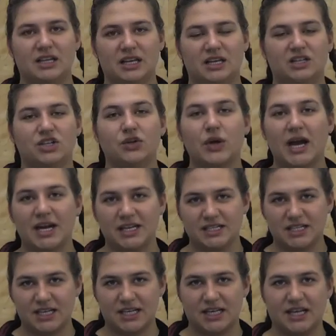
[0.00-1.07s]
then
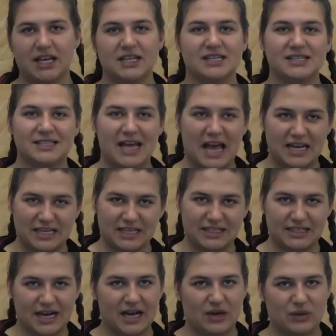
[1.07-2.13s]
grinding and sanding
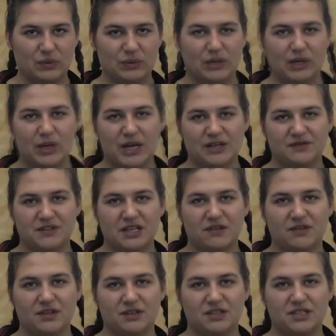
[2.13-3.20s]
down. I've definitely